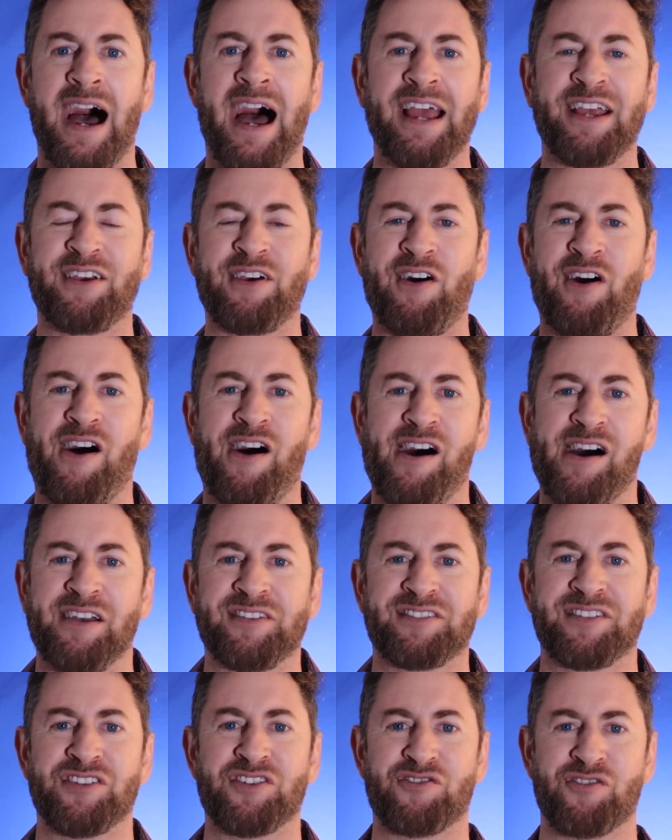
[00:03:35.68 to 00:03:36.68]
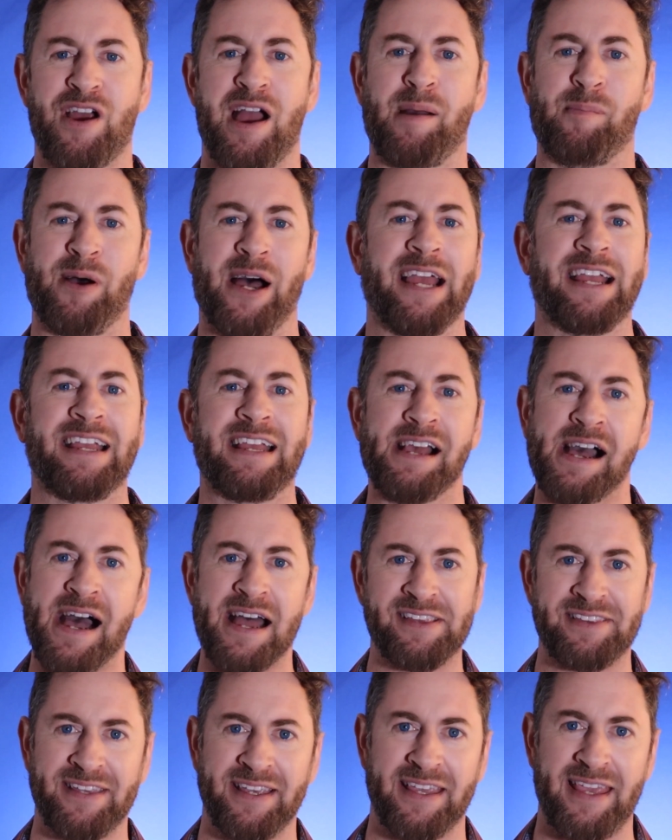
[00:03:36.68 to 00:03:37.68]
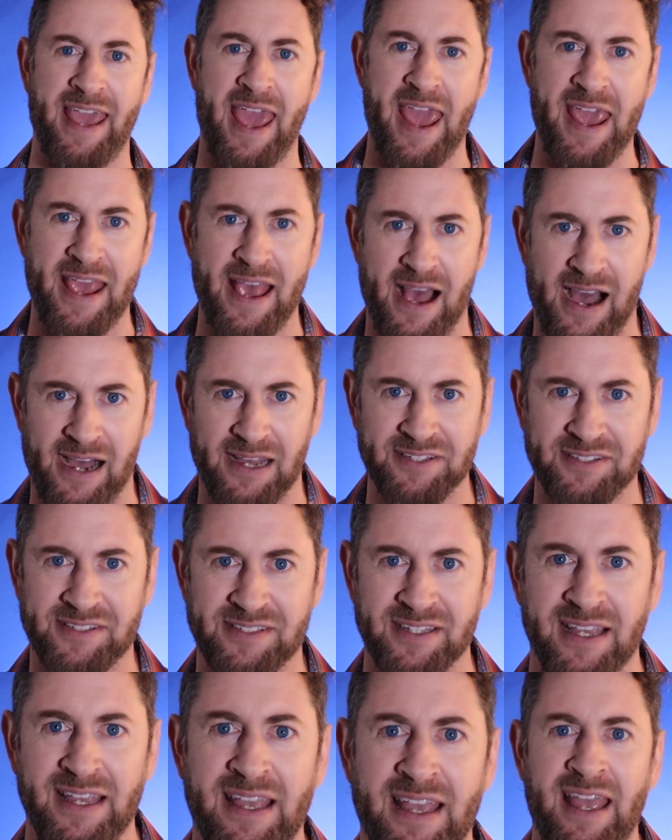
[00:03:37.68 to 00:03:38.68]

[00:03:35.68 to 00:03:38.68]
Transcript: I caused the drama. I got the chaos.